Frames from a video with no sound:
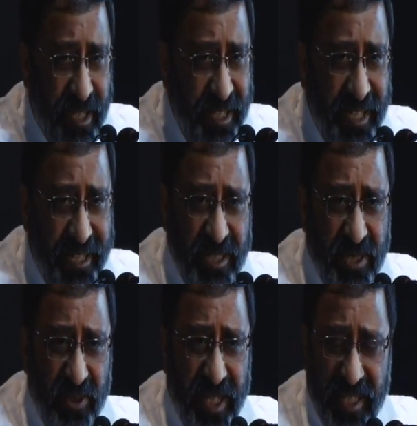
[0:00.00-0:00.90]
Running an
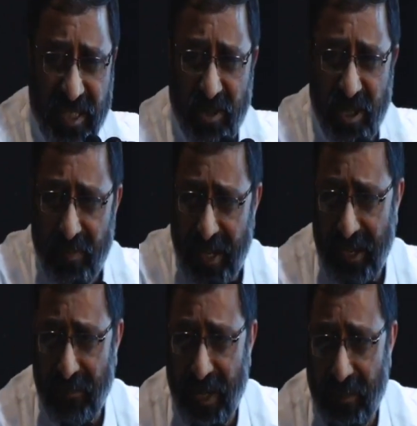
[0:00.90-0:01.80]
institute is not
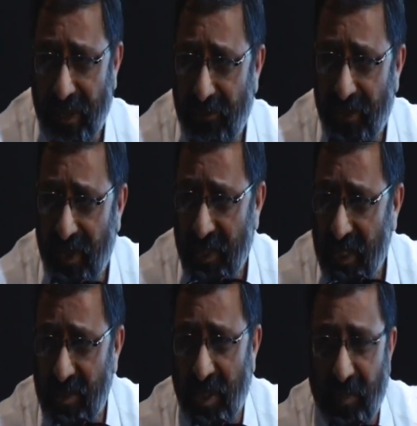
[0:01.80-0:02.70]
my field.
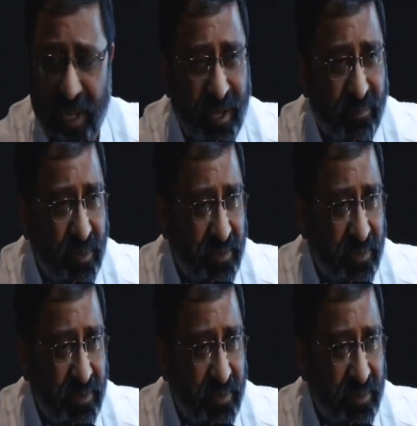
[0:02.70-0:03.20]
It's not my cup